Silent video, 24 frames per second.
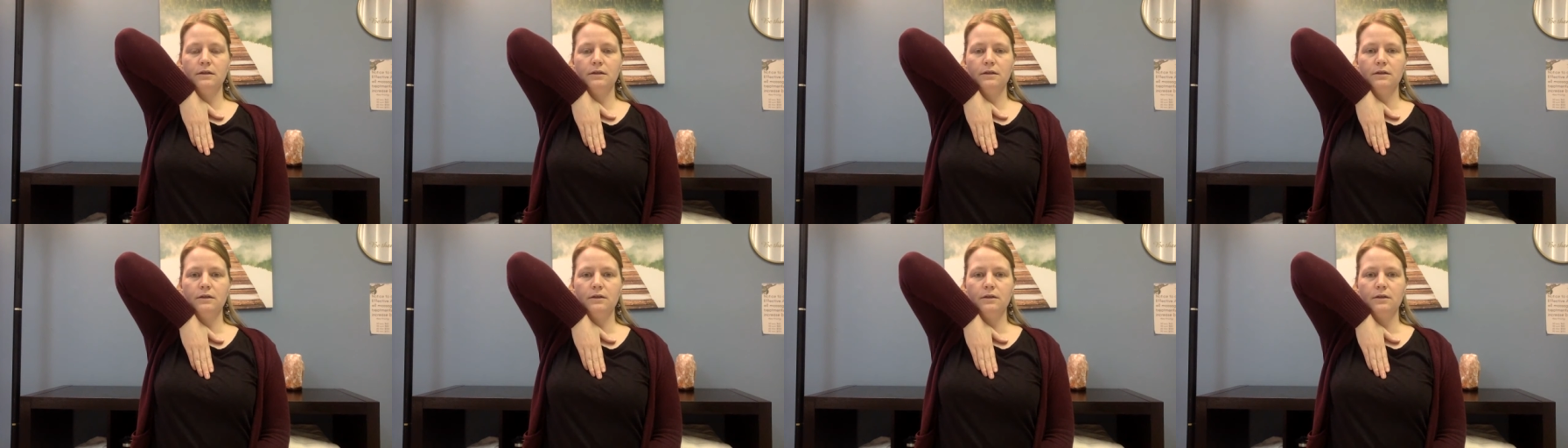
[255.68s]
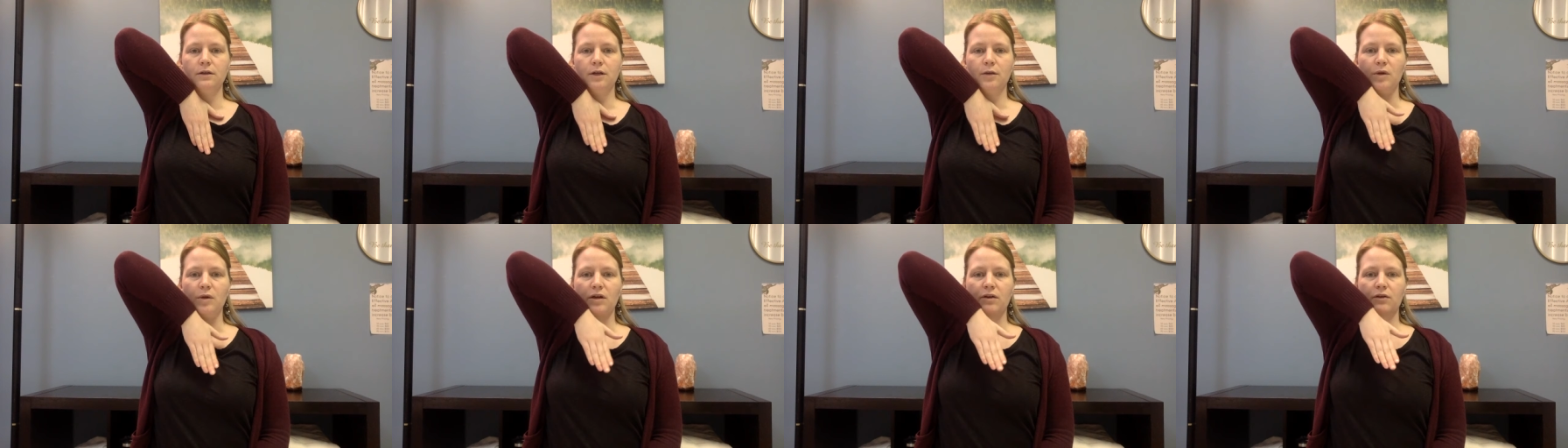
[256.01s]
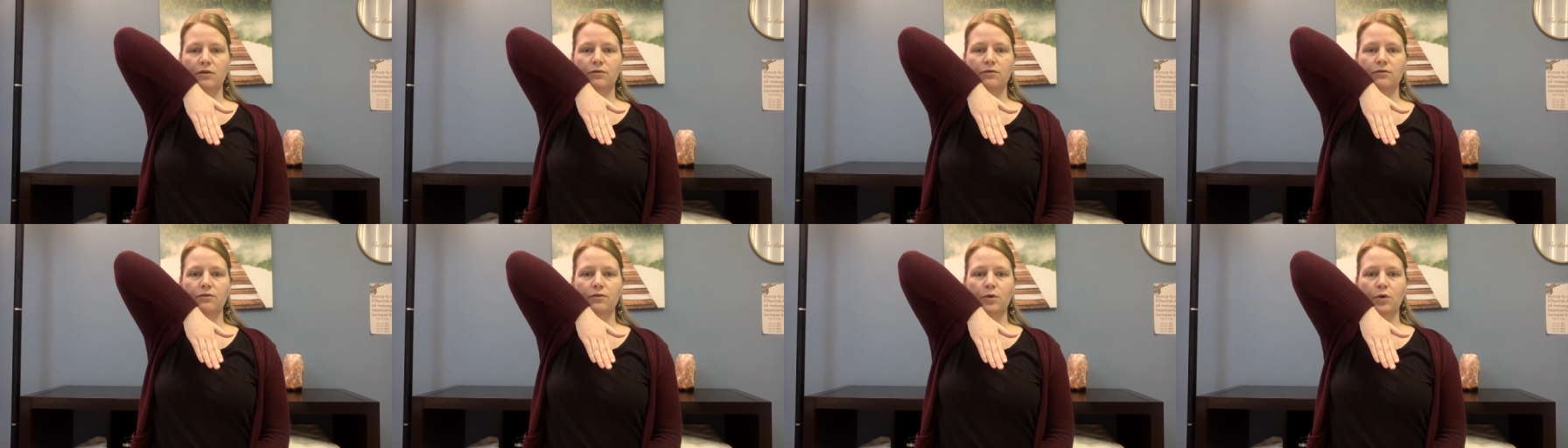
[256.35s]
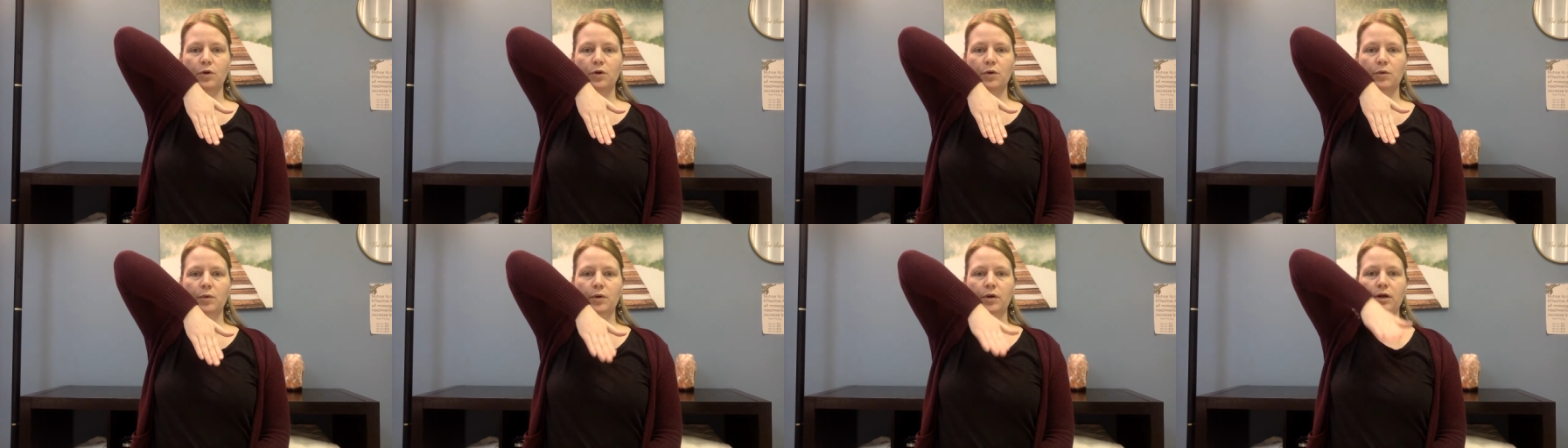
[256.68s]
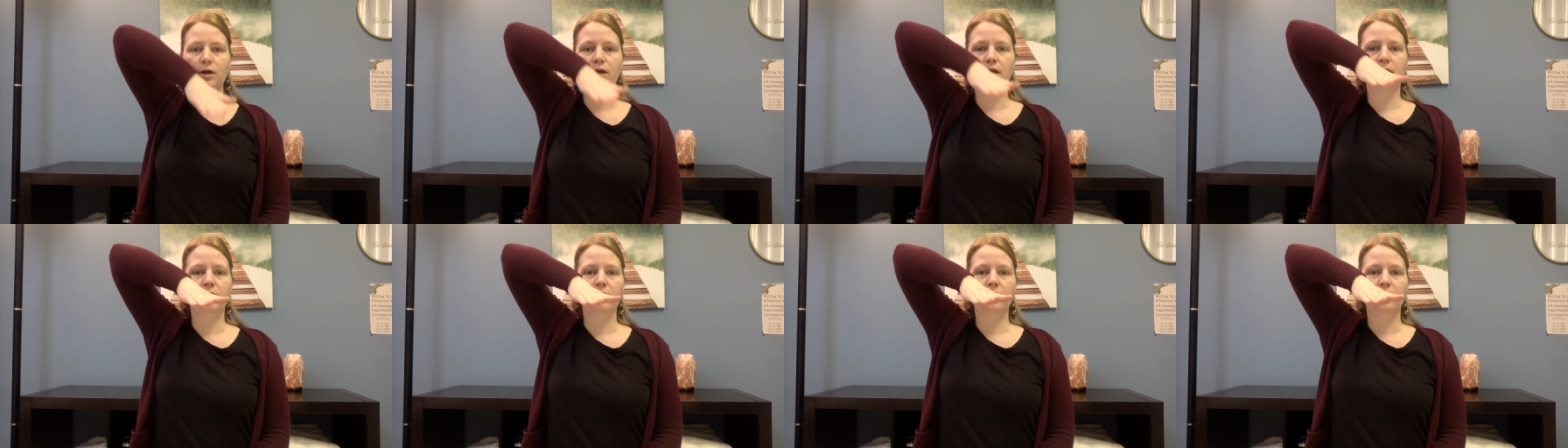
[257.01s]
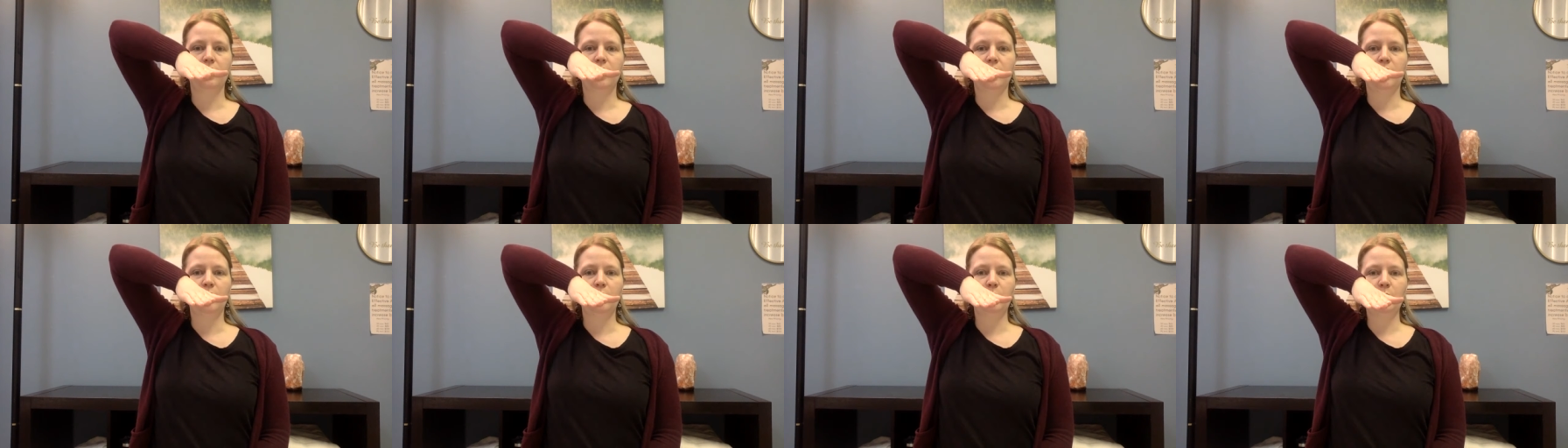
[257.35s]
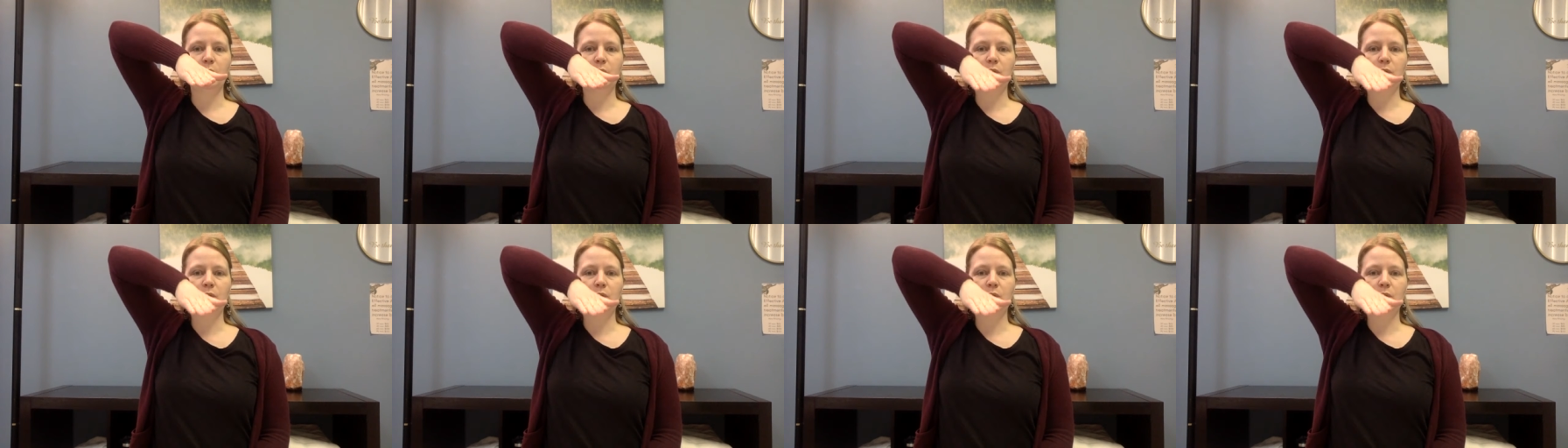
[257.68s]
They're coming forward and up.